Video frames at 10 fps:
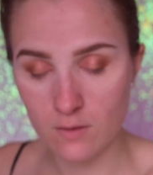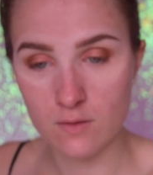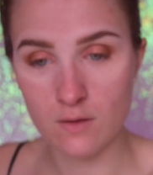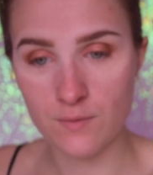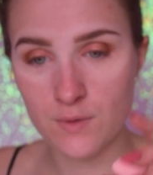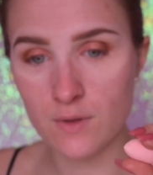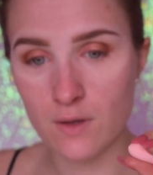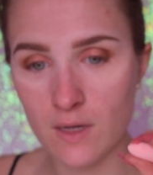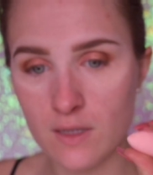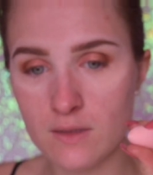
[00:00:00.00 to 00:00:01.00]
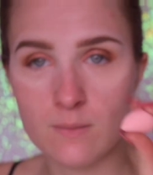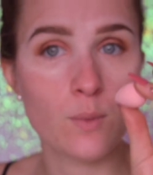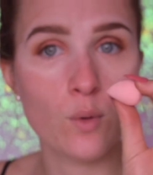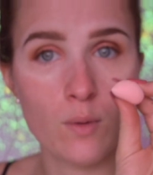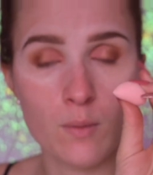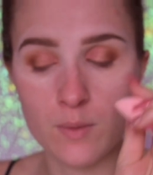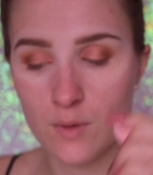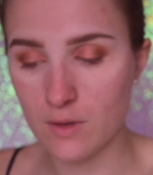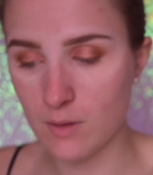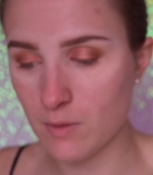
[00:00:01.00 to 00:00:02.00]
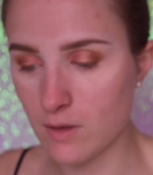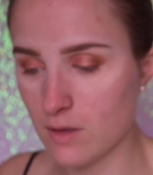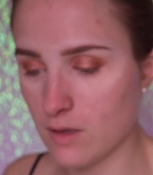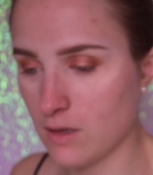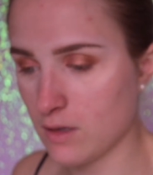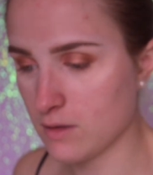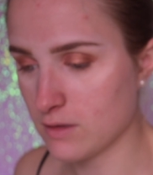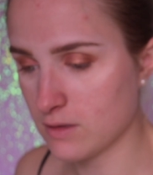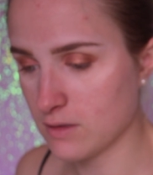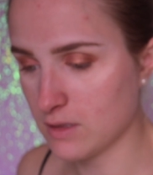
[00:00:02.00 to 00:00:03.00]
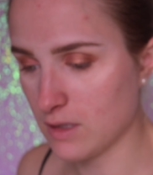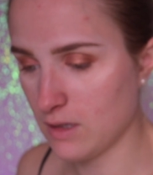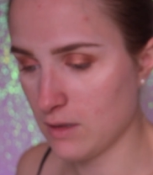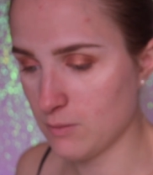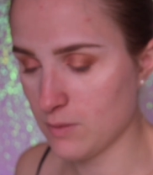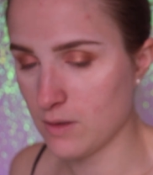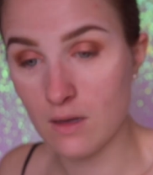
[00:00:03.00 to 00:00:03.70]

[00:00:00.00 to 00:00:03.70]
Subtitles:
So I've just got a small beauty blender. It is damp.